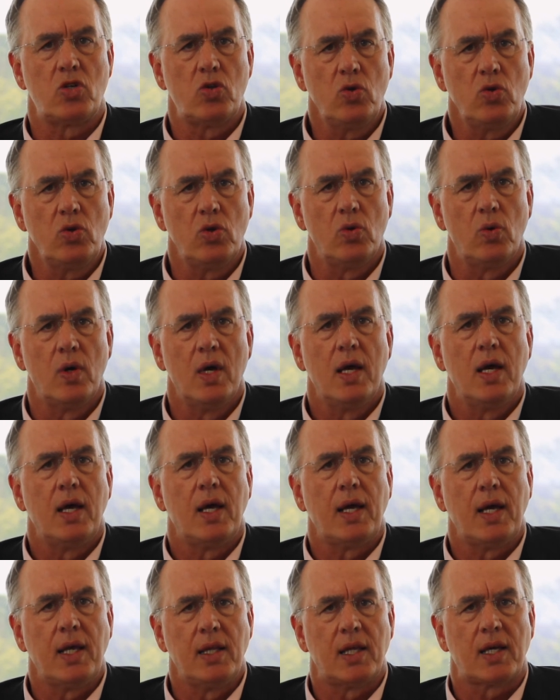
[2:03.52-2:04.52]
to you
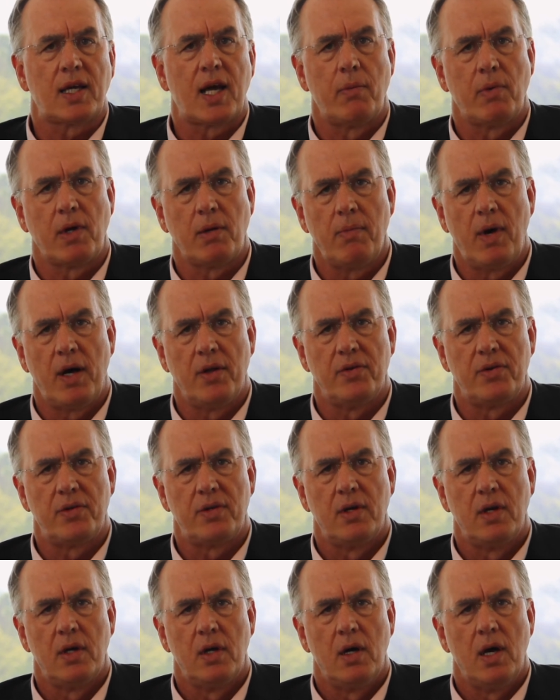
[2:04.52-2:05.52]
in the coming months.
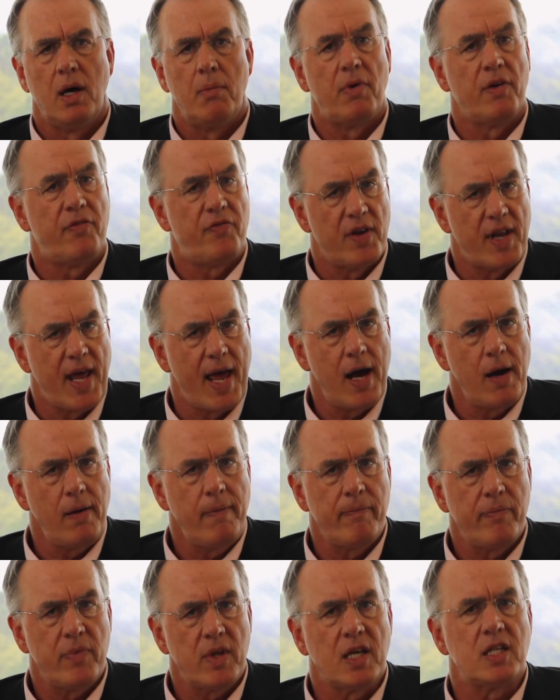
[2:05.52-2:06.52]
But for now,
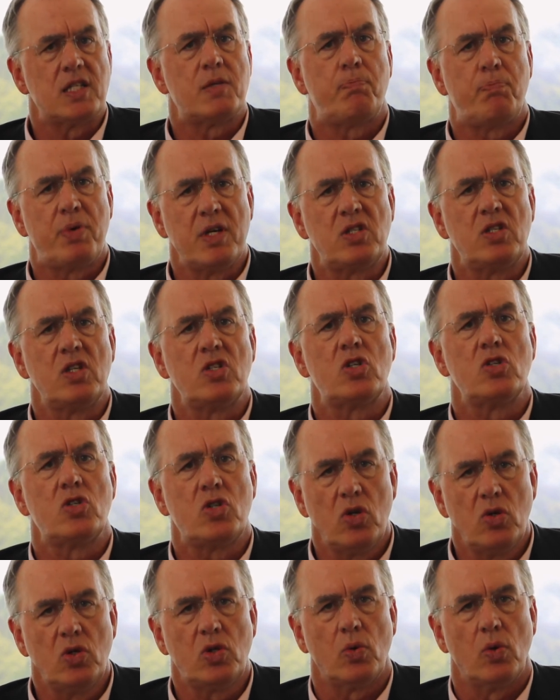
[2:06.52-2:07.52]
it's business as
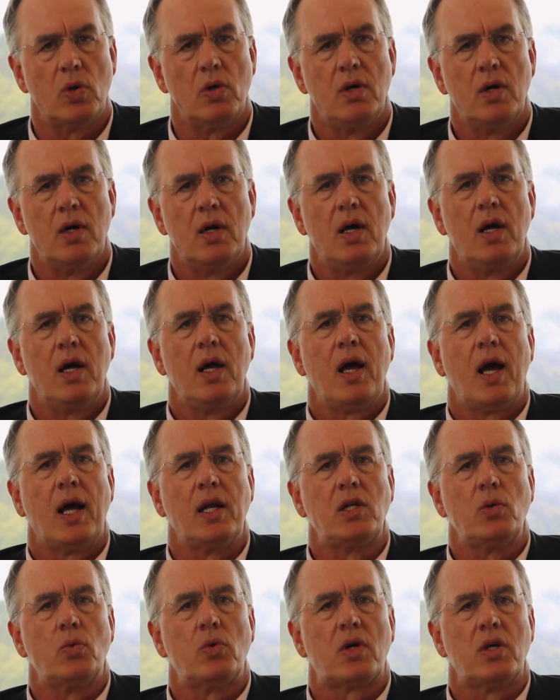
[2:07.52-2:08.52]
usual
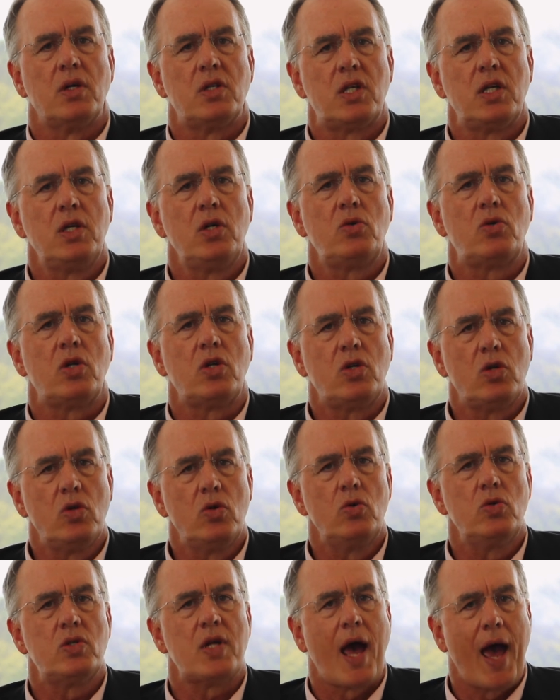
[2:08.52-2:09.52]
and you will continue to
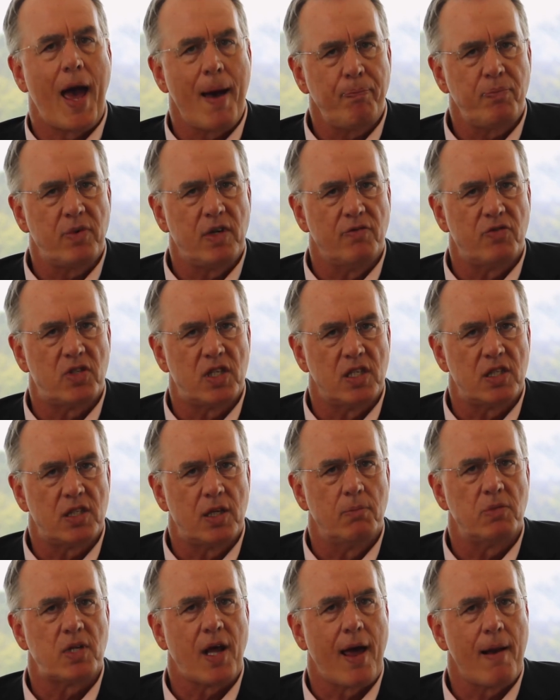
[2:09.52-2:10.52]
use Aptiv
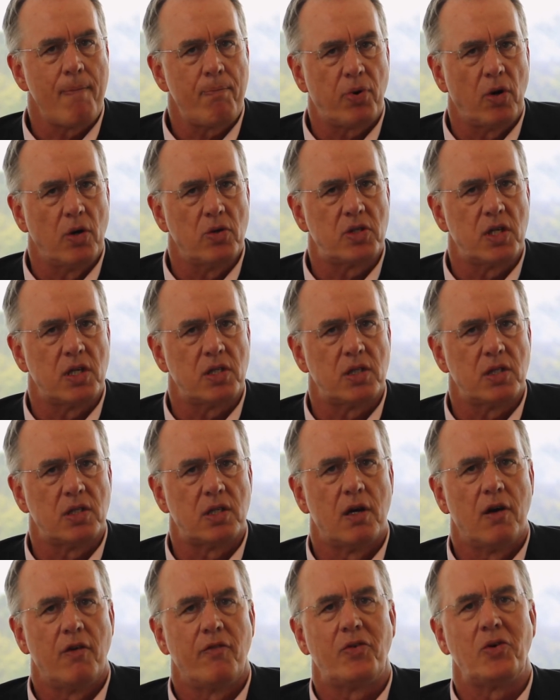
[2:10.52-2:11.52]
systems and processes
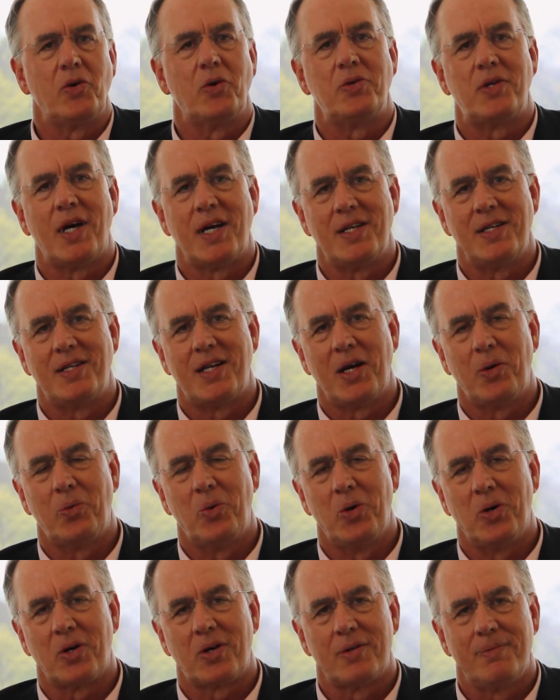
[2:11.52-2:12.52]
for your day-to-day -day
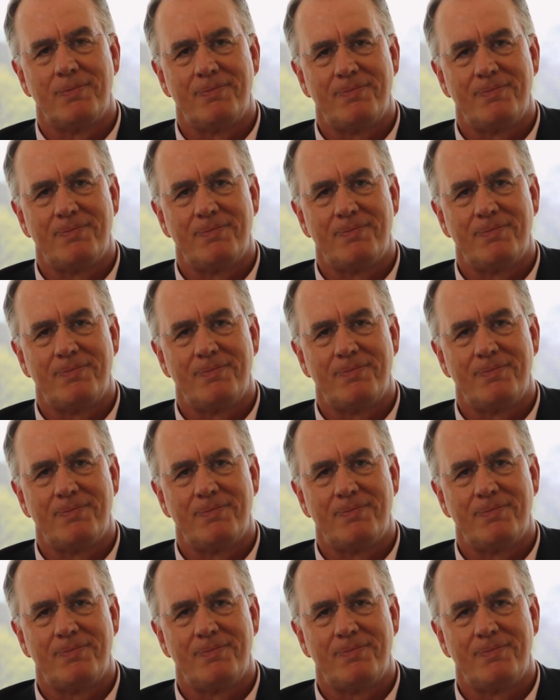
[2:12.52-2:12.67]
work.